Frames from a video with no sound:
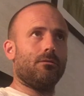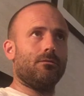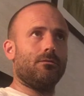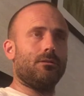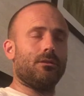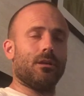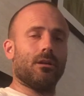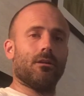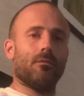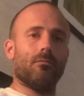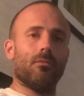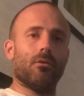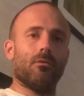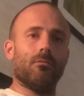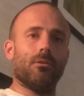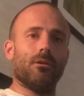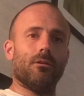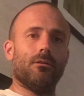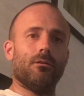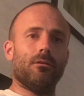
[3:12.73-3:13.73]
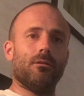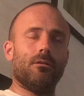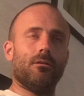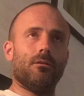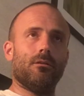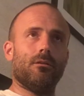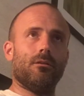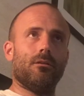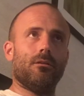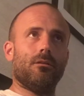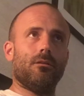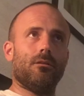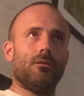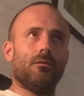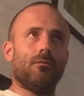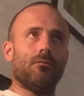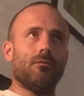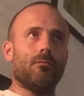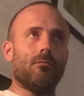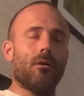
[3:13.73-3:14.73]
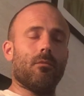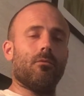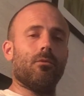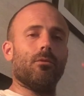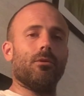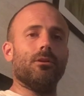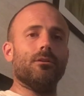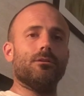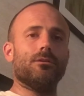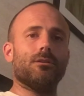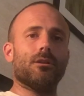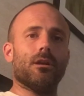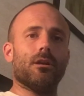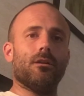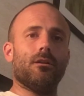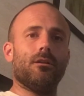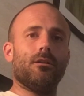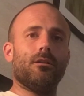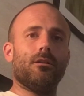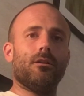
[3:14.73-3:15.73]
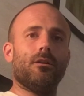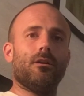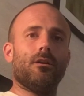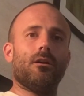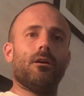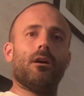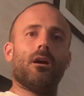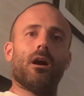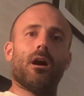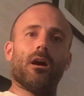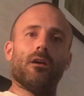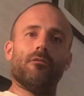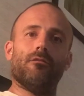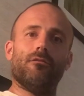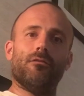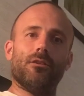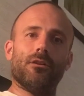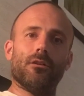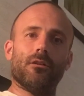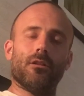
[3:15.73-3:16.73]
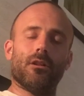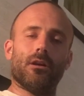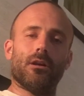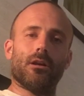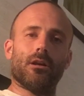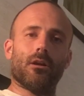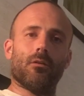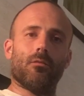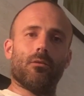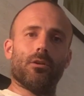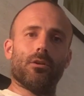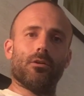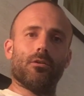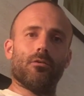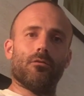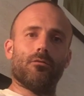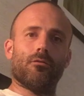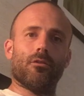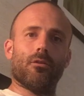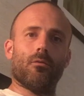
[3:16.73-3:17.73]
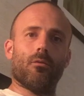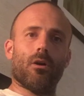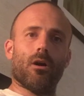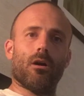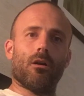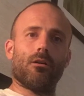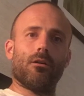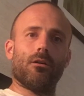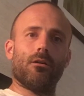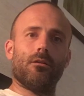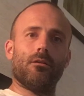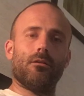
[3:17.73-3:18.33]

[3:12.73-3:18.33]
take a moment, remember what you said. I feel like I want to go for a walk.